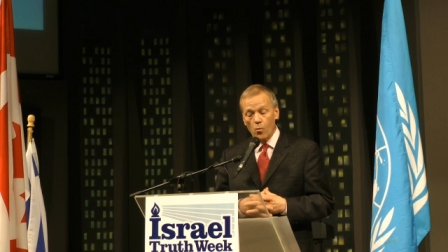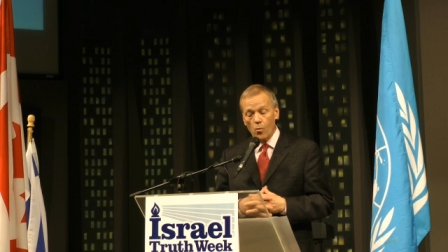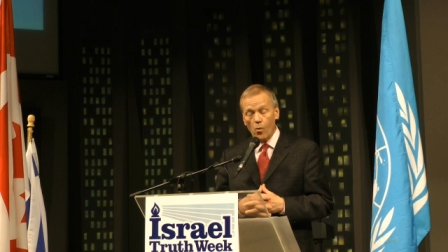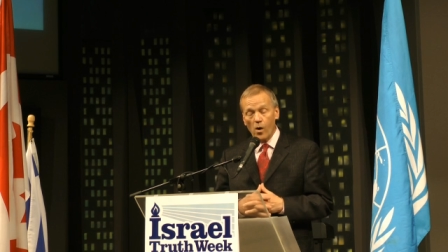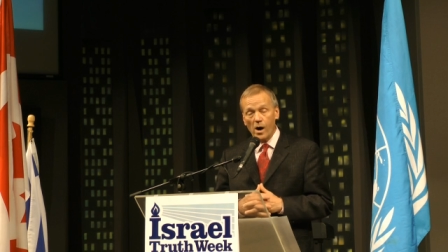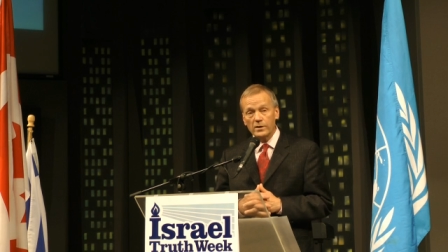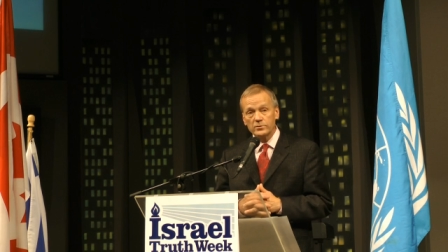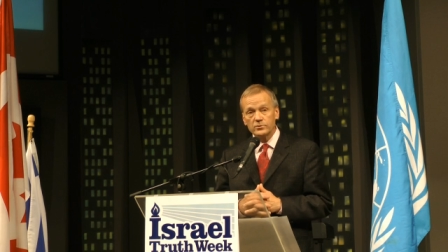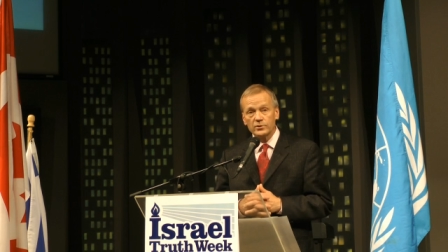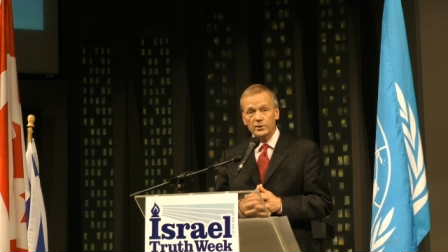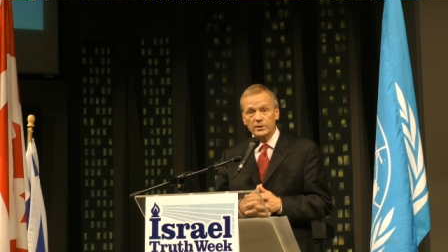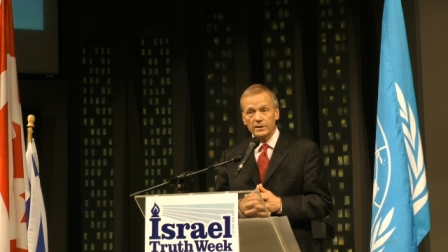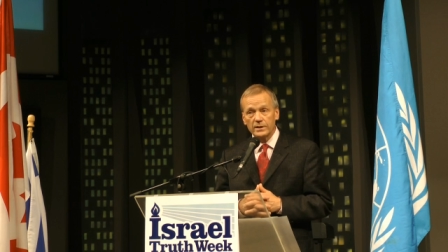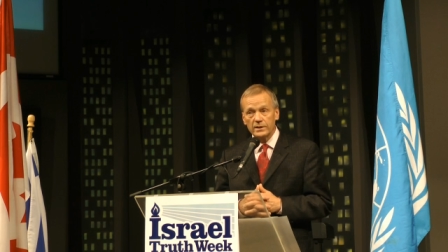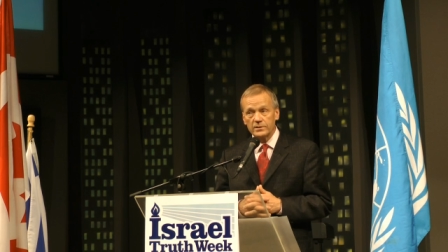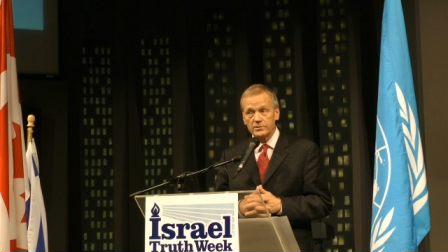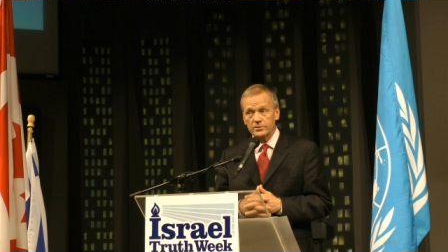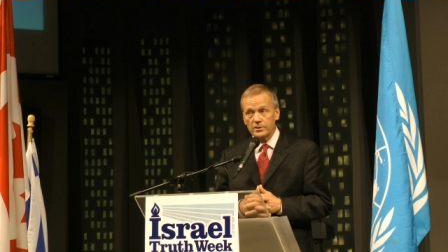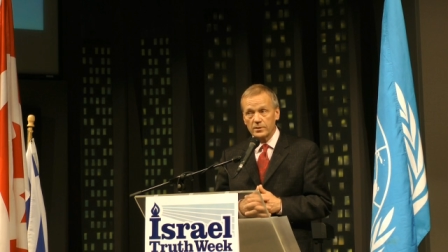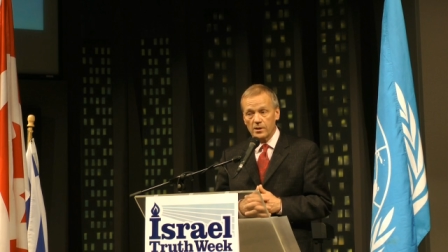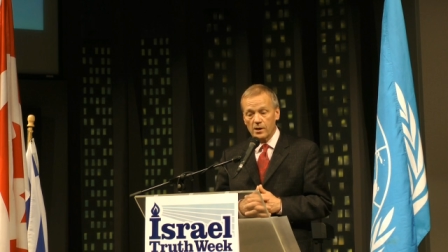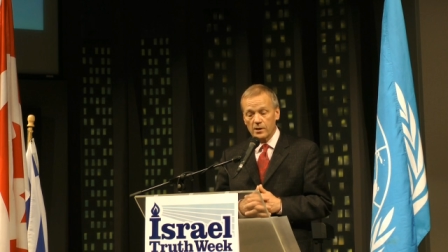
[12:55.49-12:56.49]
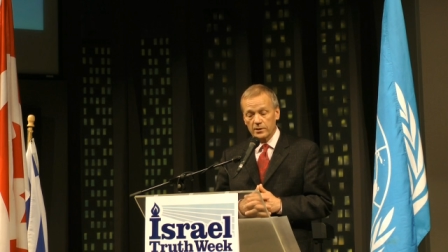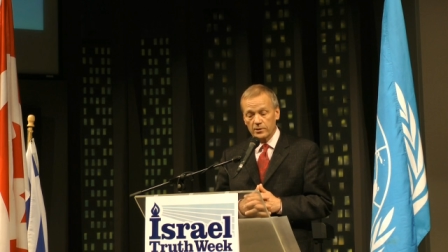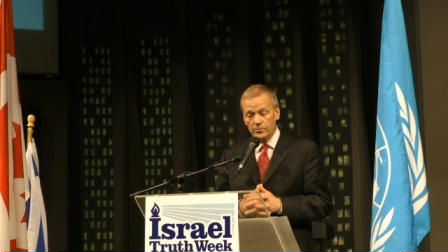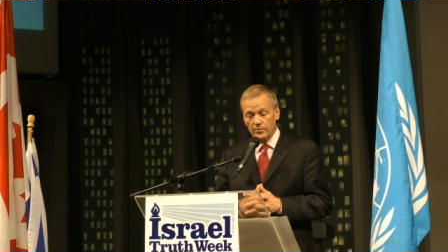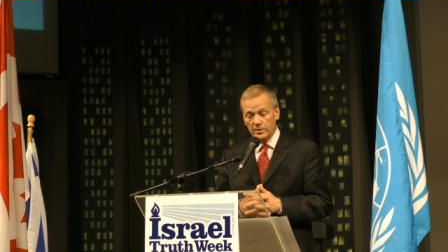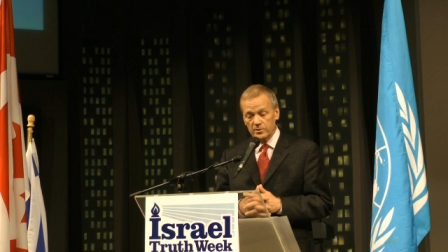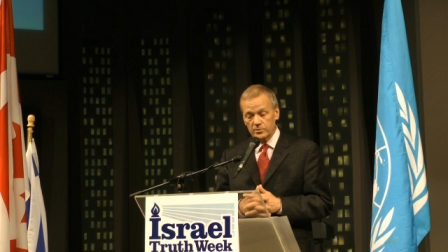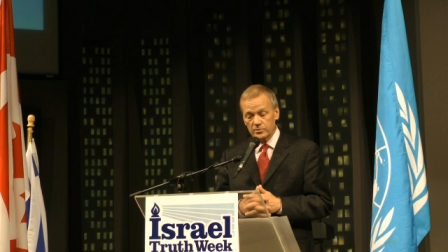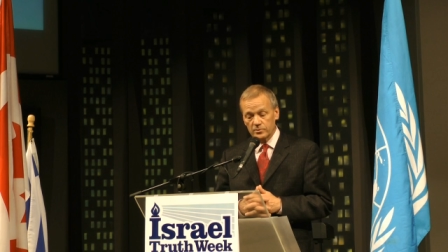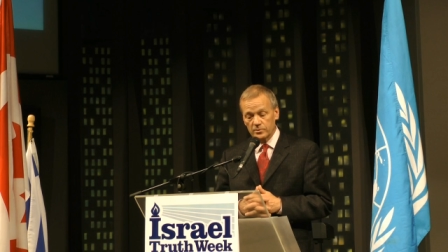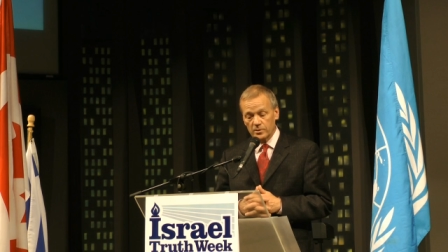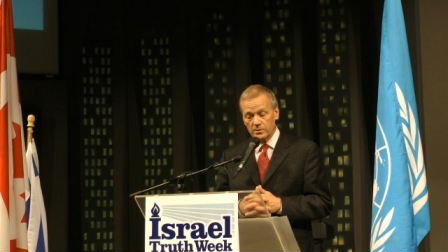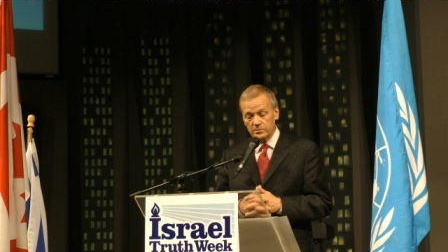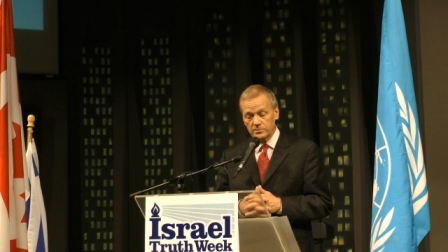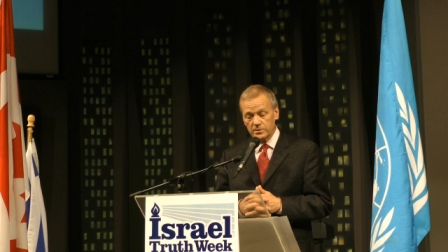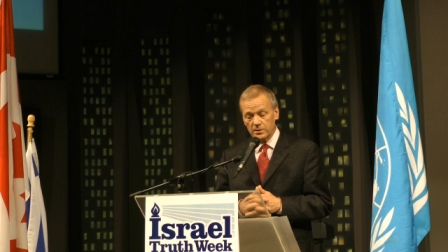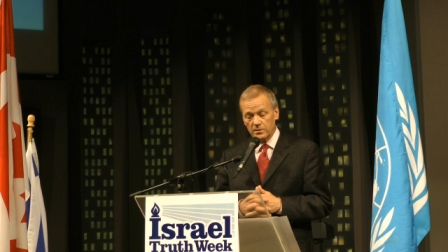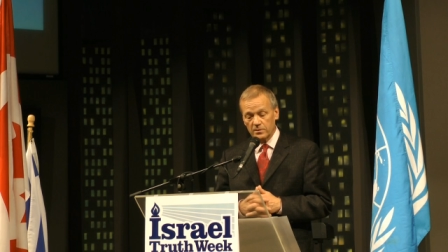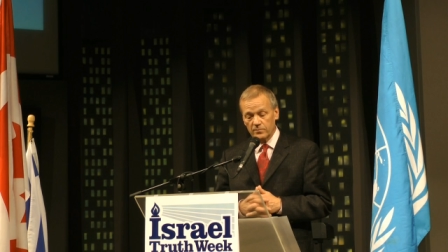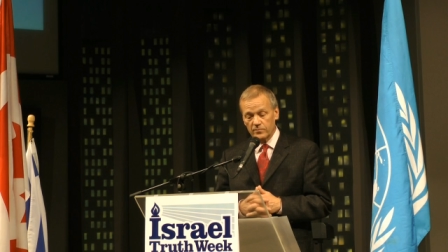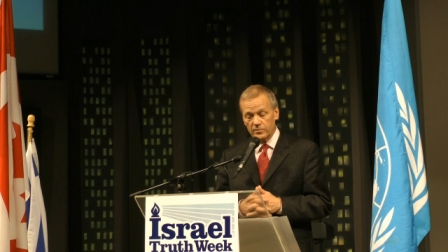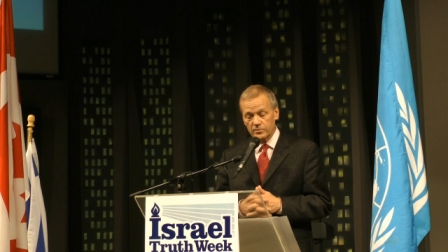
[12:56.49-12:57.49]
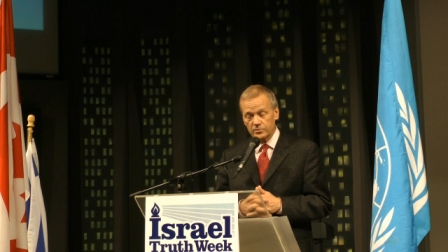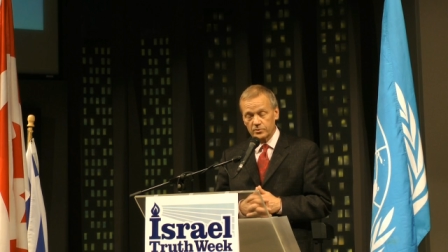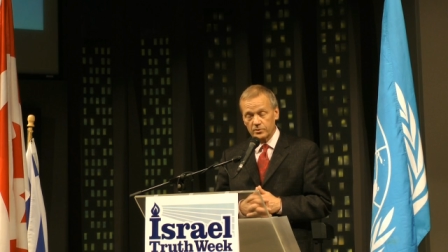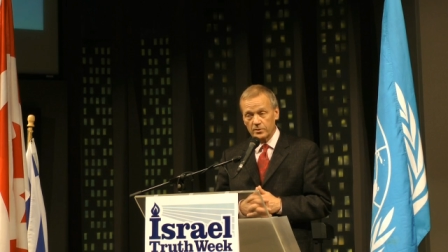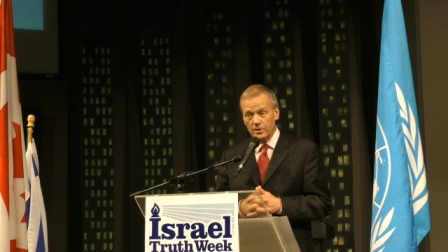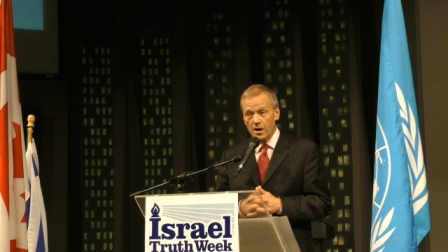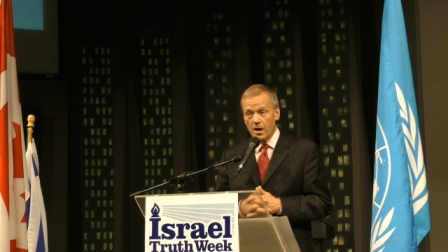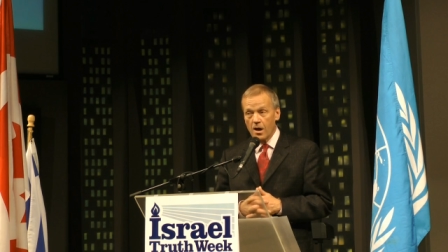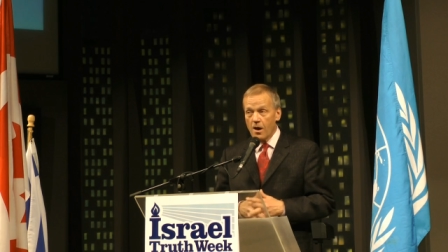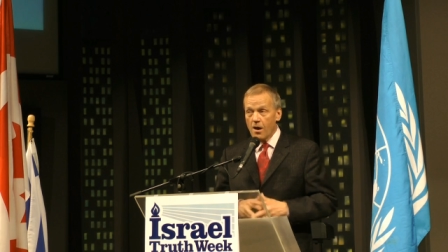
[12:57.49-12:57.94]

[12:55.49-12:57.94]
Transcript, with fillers: watching his inauguration on television.